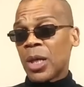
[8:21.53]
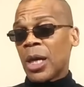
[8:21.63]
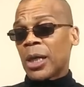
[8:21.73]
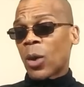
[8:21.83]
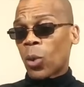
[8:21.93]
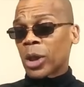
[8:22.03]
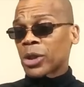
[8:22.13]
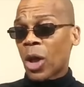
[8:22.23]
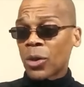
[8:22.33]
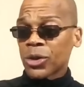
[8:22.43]
And I wanted
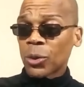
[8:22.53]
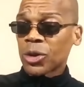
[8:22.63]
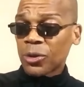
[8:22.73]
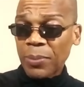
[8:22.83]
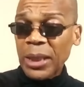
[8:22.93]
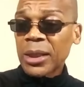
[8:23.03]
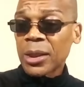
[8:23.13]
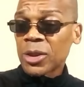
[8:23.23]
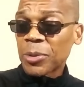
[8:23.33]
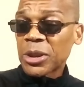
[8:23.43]
to also speak
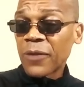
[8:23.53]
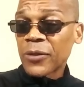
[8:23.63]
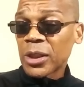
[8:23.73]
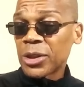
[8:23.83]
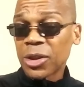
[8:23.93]
specifically